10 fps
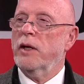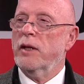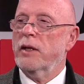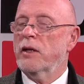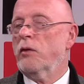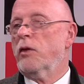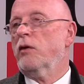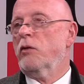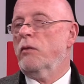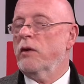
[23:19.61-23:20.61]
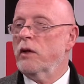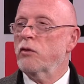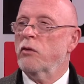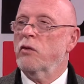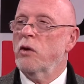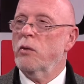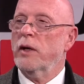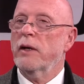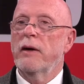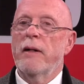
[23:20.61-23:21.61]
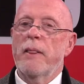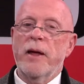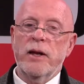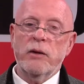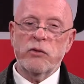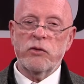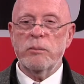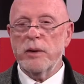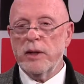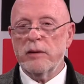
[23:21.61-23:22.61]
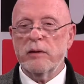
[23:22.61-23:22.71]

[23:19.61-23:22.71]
and then there were things the village was doing, and it was a bit,